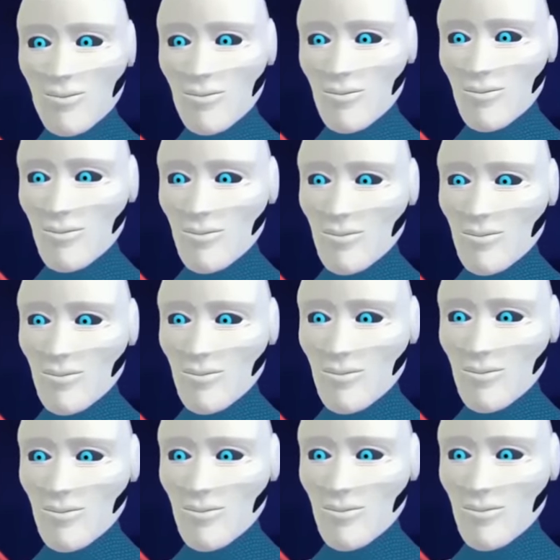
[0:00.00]

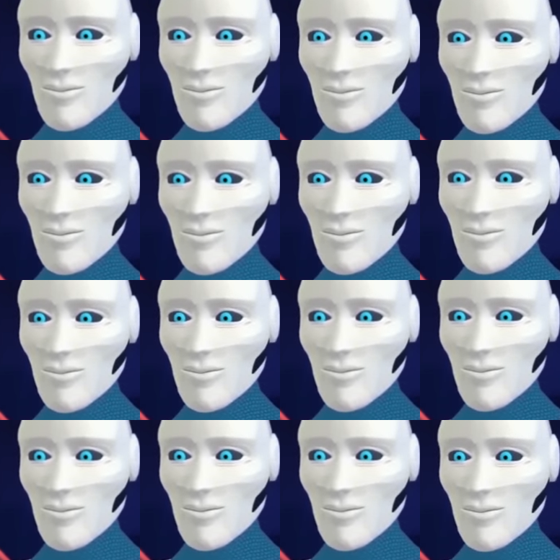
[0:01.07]

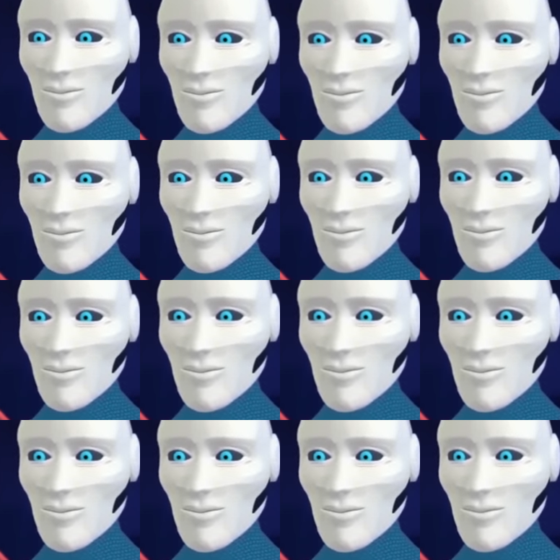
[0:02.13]

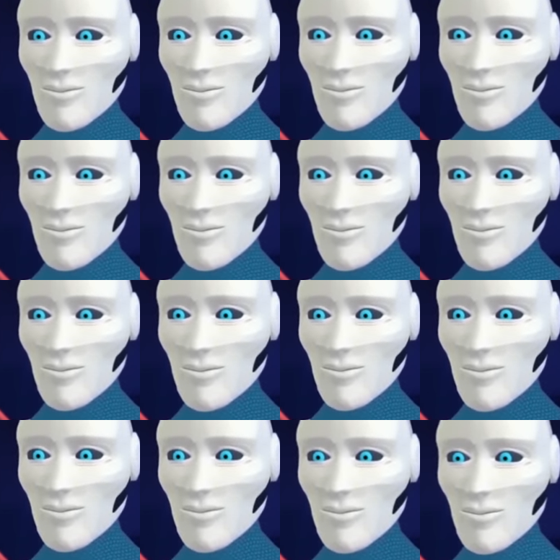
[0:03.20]

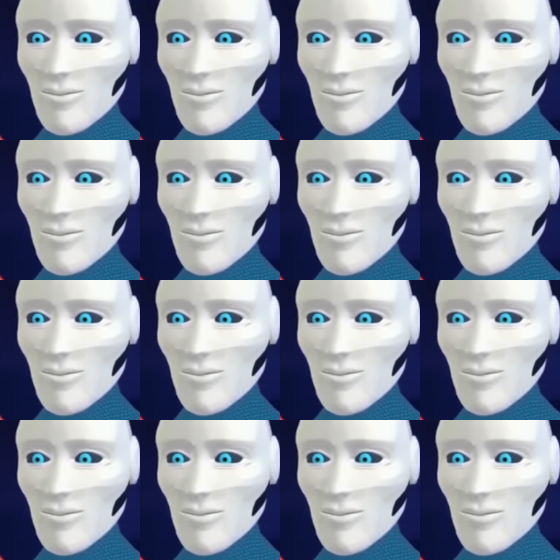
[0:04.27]
Nobody speaks.